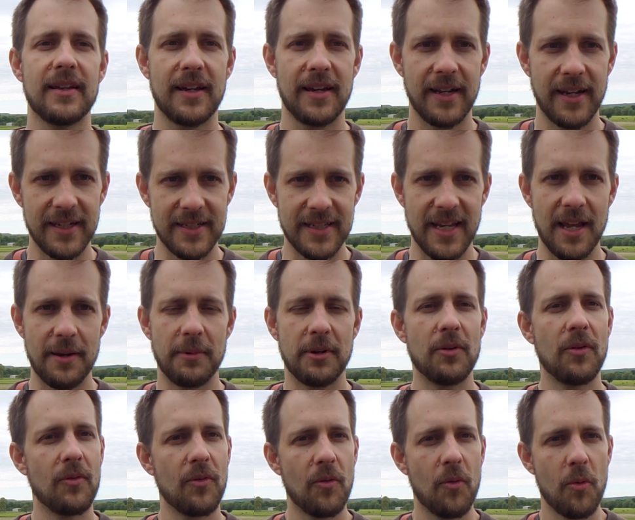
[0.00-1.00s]
and examine
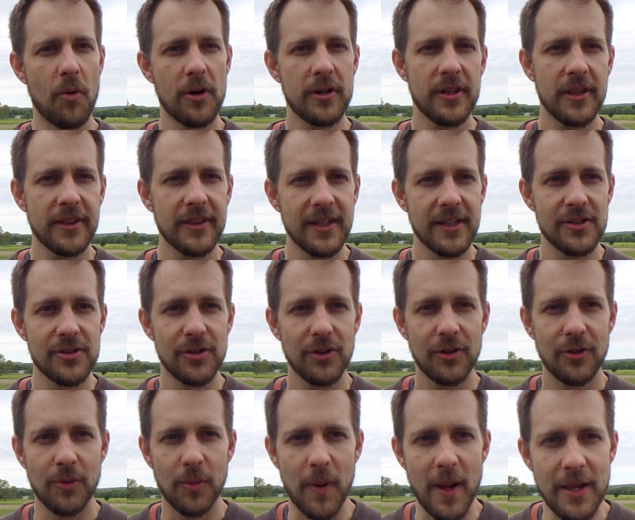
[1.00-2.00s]
what are the things you're
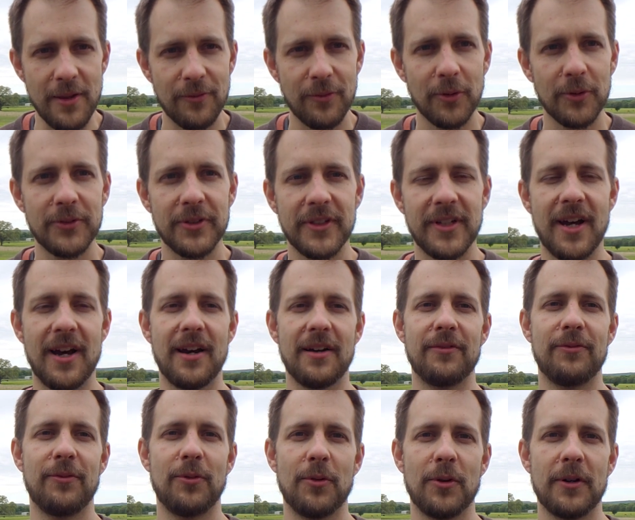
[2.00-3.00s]
grateful to God
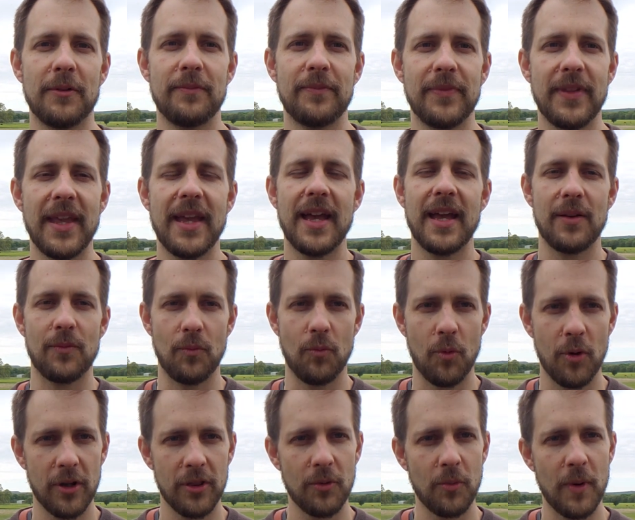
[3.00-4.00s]
for? And
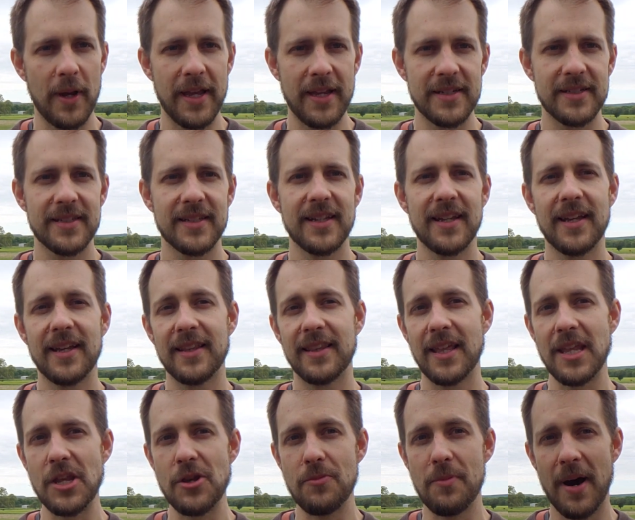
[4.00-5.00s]
what are the ways
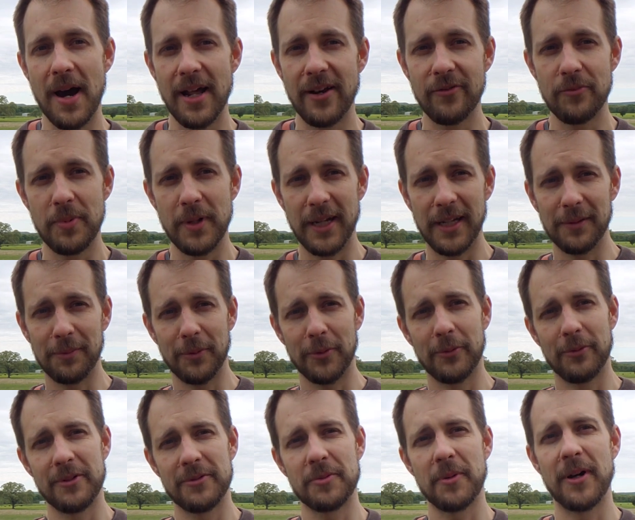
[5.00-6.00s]
that you might have been able to
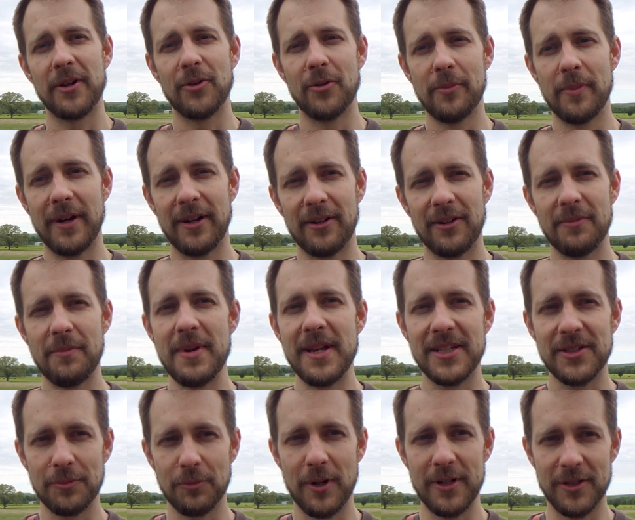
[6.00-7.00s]
respond to Him better and make
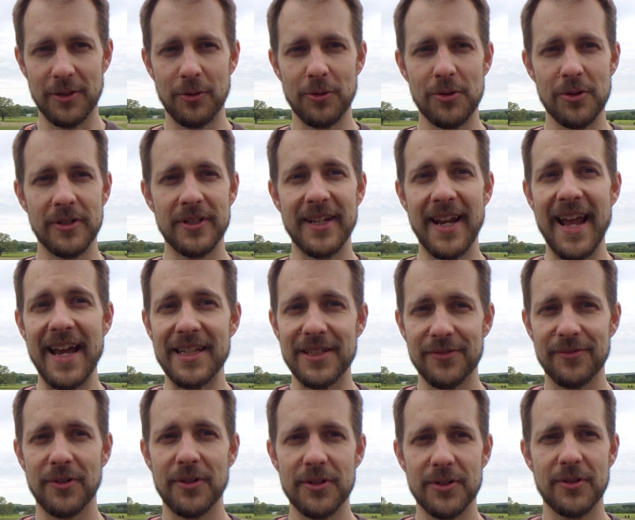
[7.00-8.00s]
some resolutions and
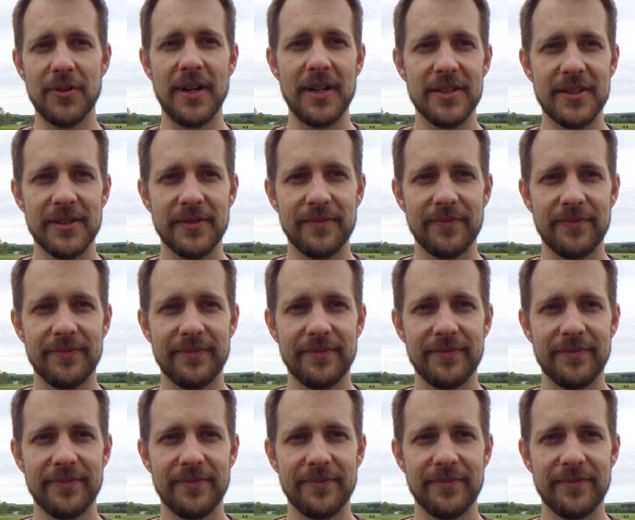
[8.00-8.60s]
ask for His grace?